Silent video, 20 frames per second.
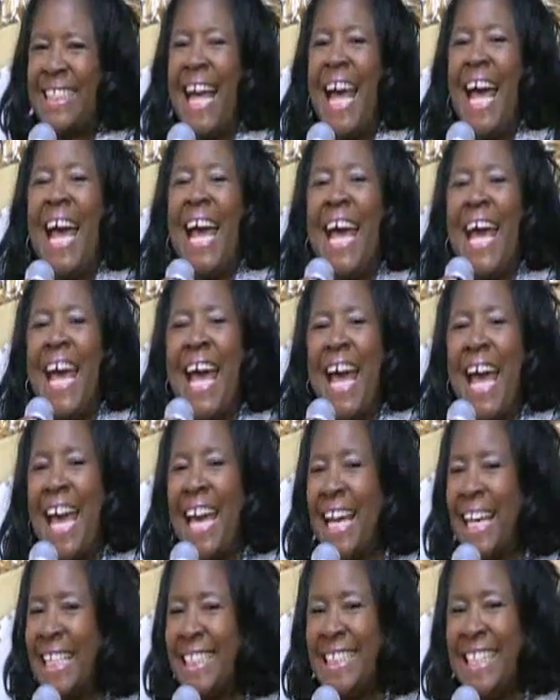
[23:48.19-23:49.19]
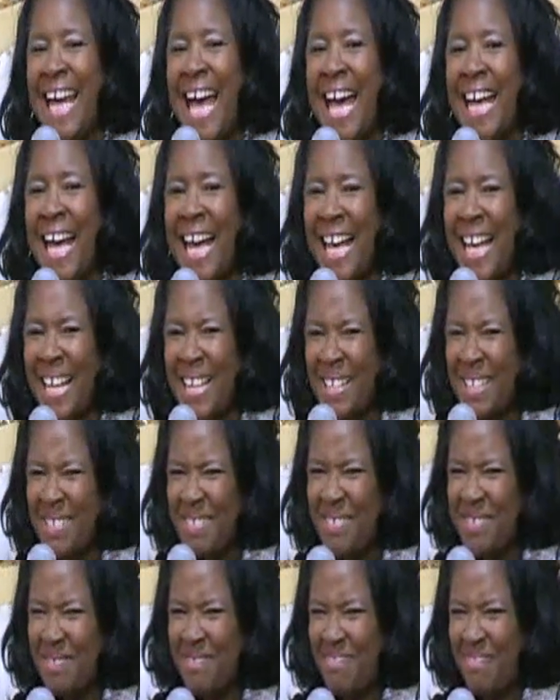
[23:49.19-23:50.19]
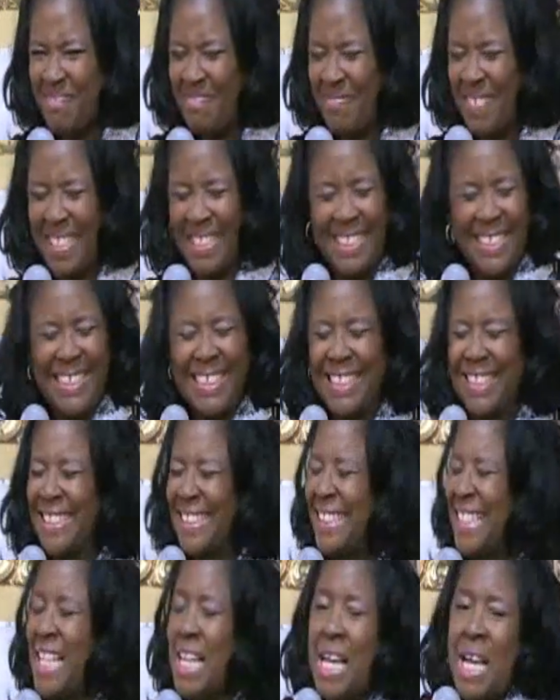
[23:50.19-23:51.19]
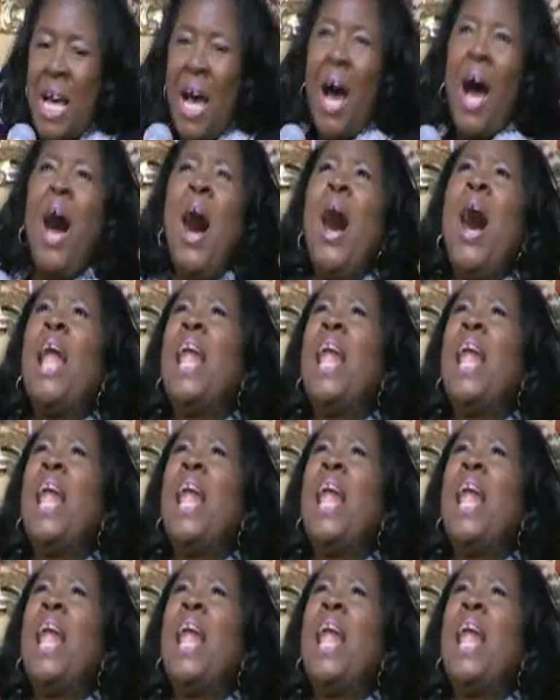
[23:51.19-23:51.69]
Stand up. Stand up if you believe.